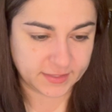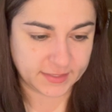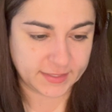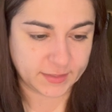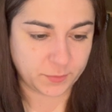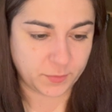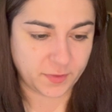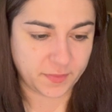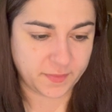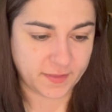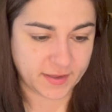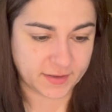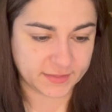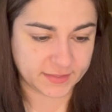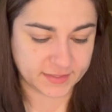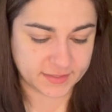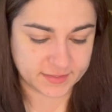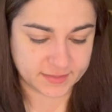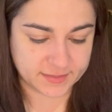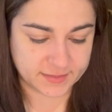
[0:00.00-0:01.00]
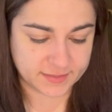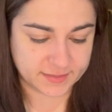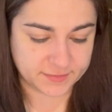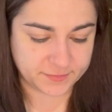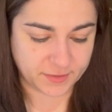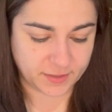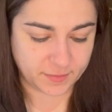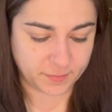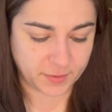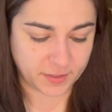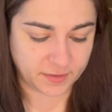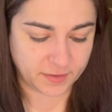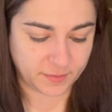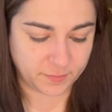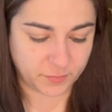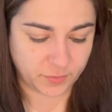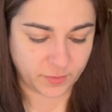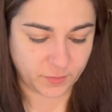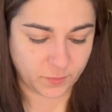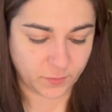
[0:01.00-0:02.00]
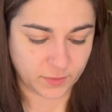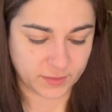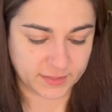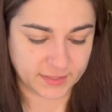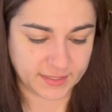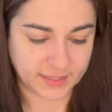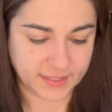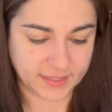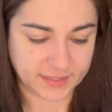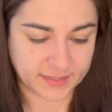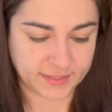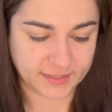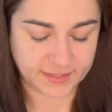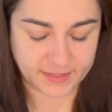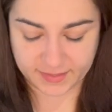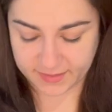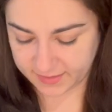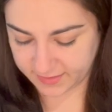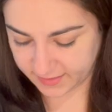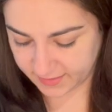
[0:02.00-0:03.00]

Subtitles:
So 1000 divided by 9.16,